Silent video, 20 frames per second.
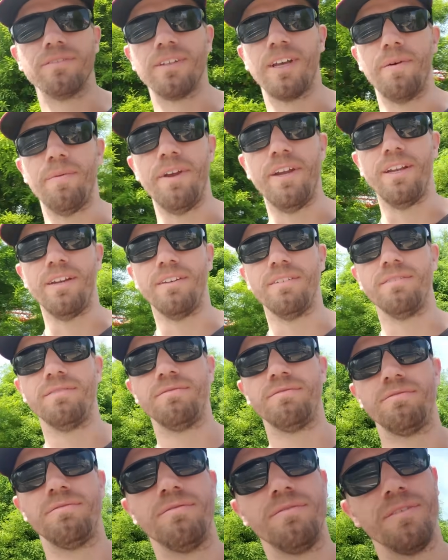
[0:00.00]
I mean,
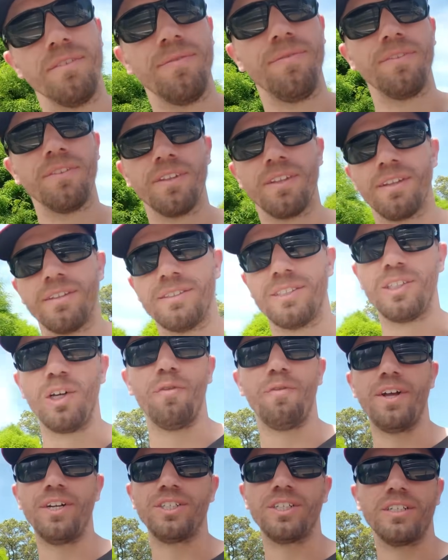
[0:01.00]
Steel
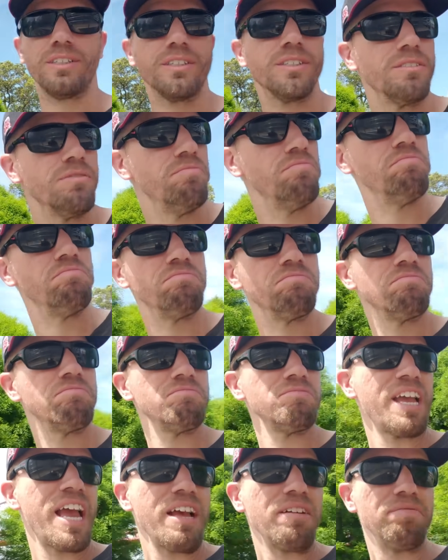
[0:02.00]
Vengeance,
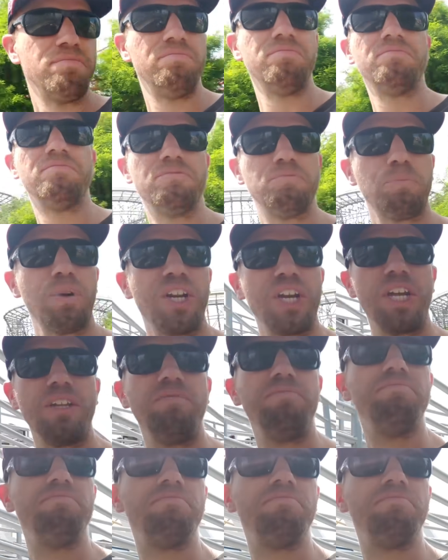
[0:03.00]
eh, pretty good.